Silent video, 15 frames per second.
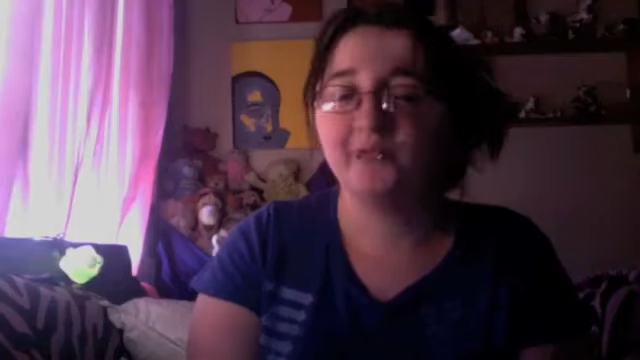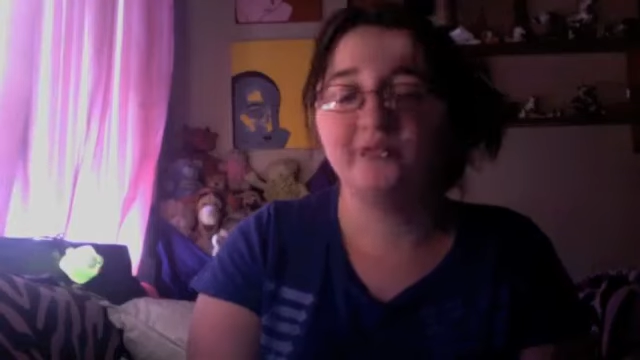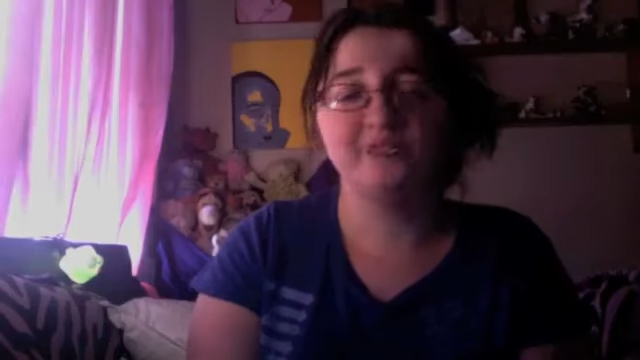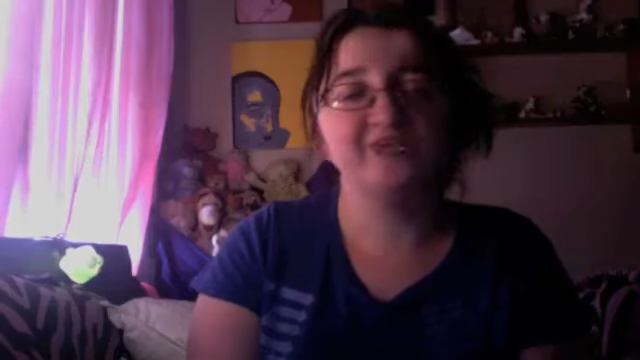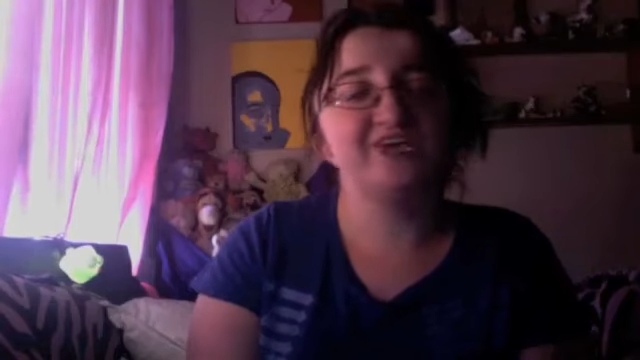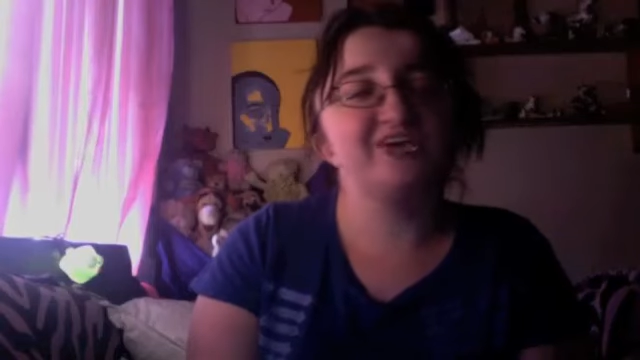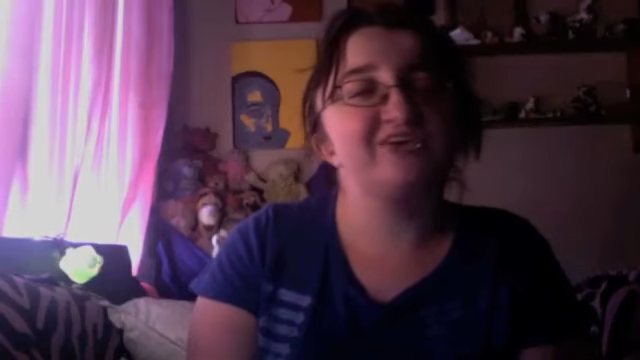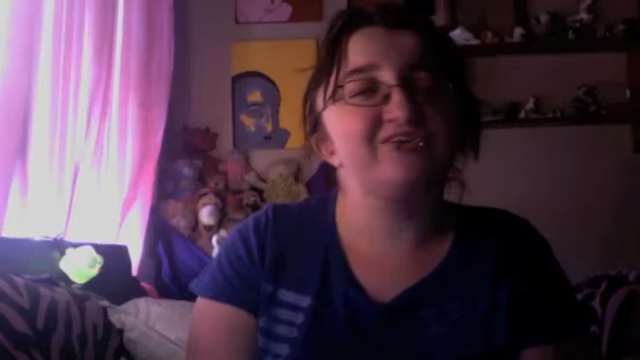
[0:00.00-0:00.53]

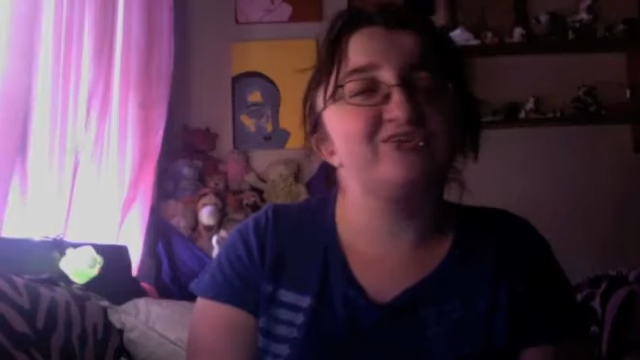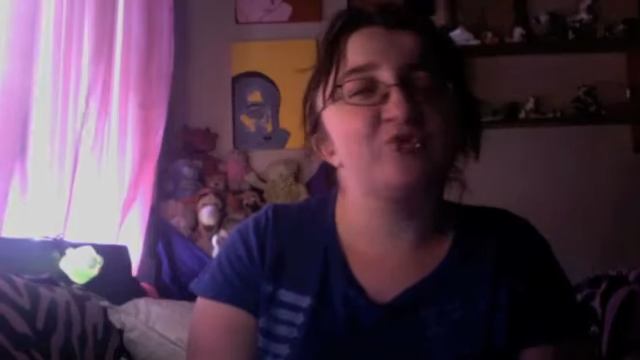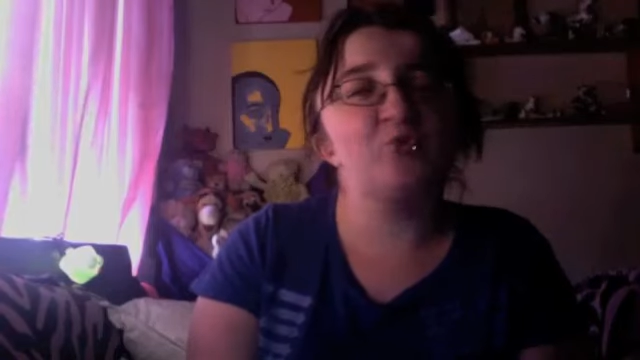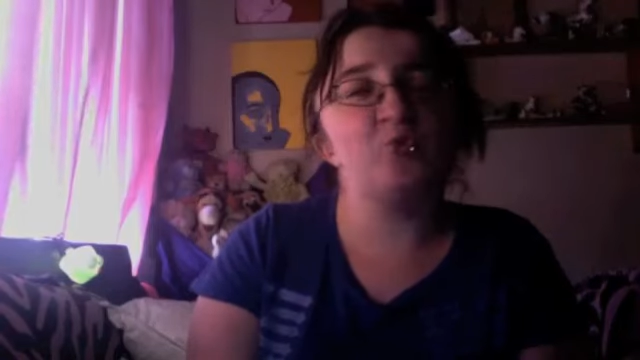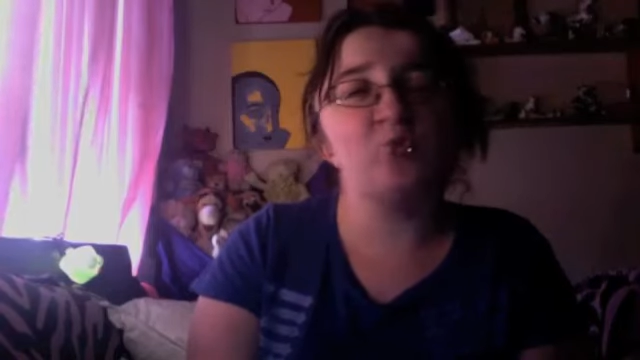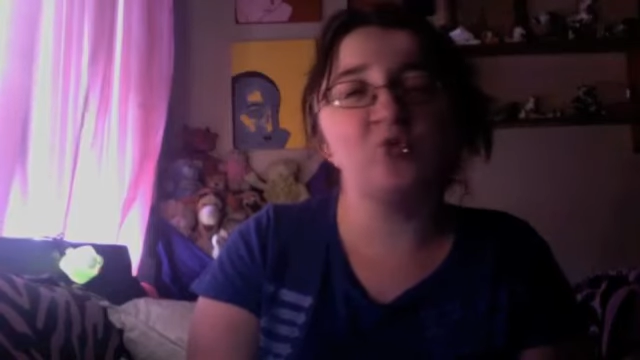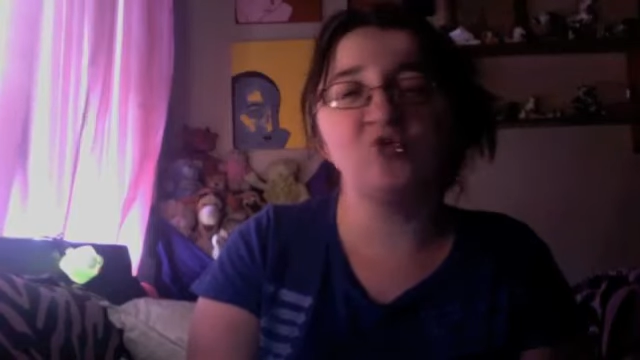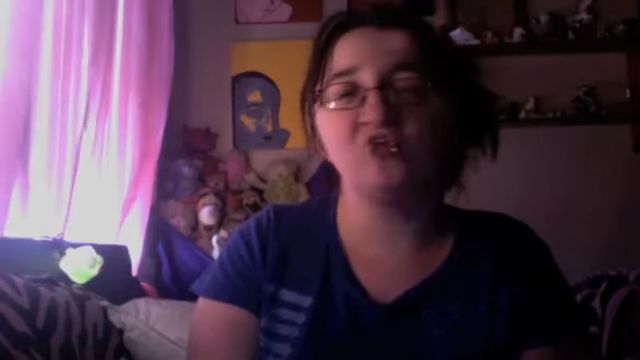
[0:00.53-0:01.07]
Because the
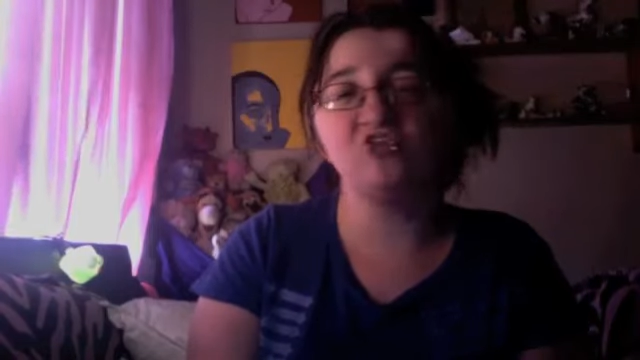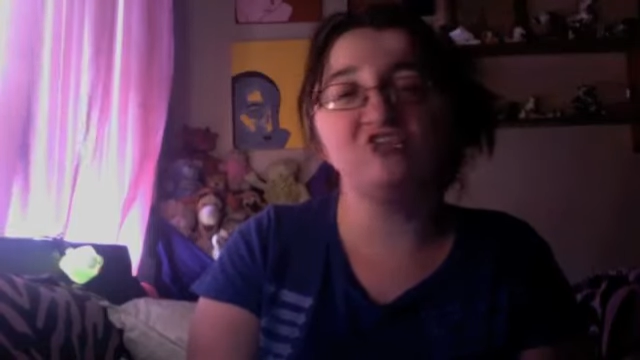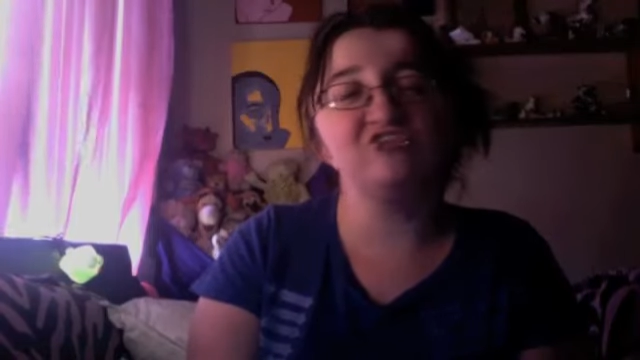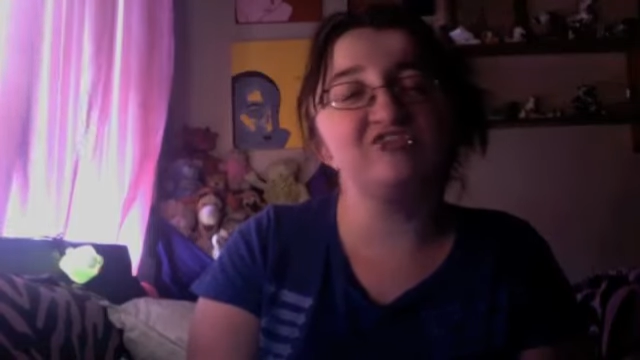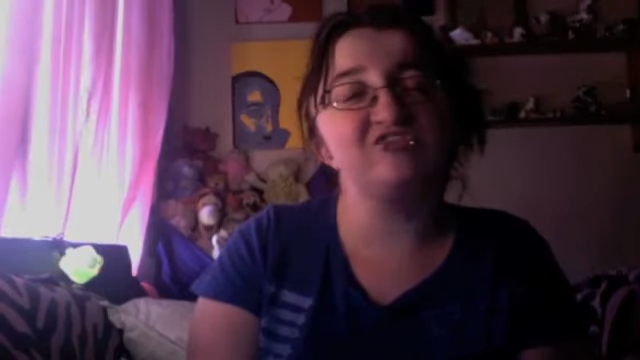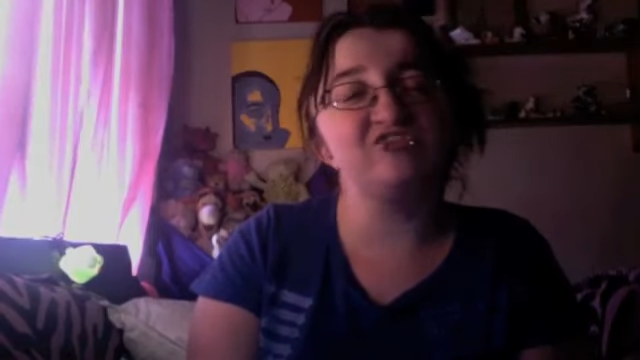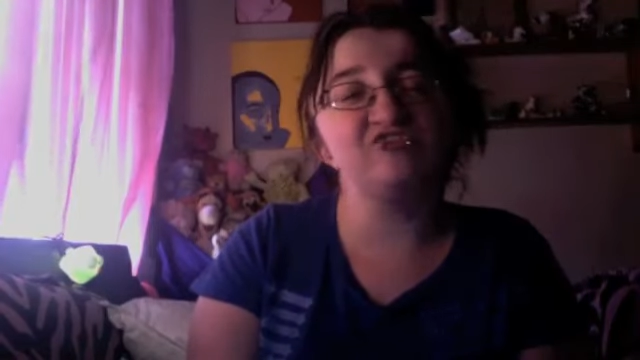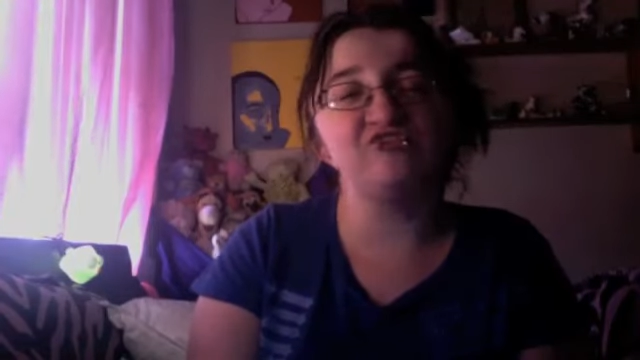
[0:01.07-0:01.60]
world is a